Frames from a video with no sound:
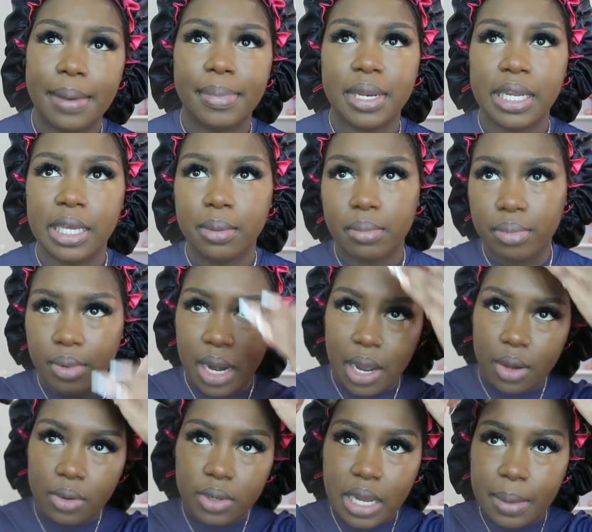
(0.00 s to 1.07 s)
ebony
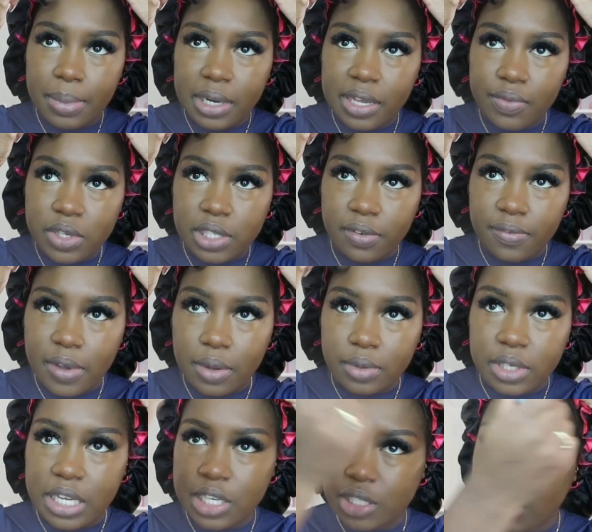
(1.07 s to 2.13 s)
brown. I believe it's a
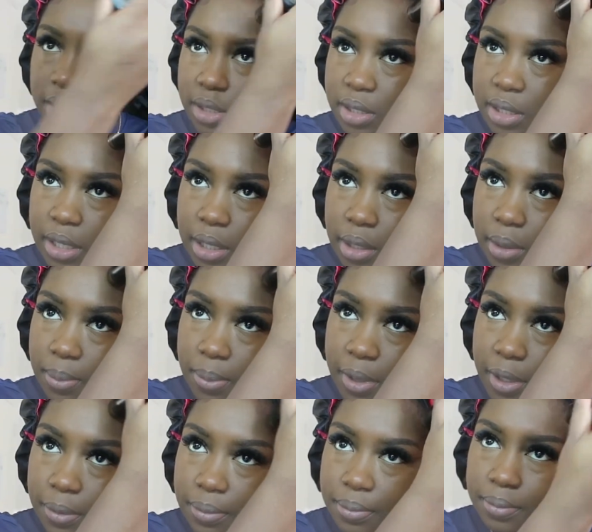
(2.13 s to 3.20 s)
foundation stick,
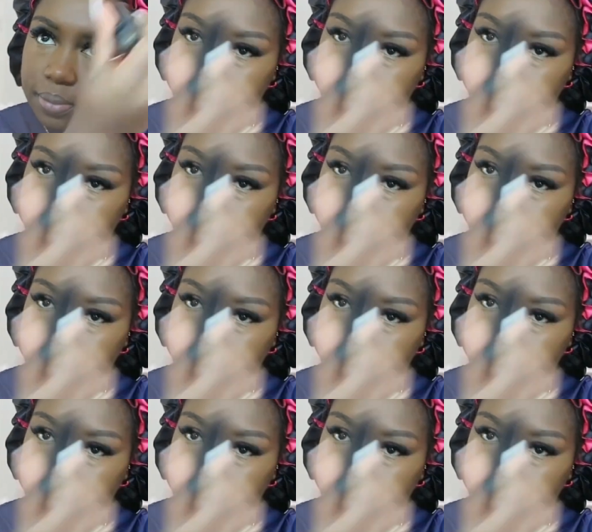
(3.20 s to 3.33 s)
but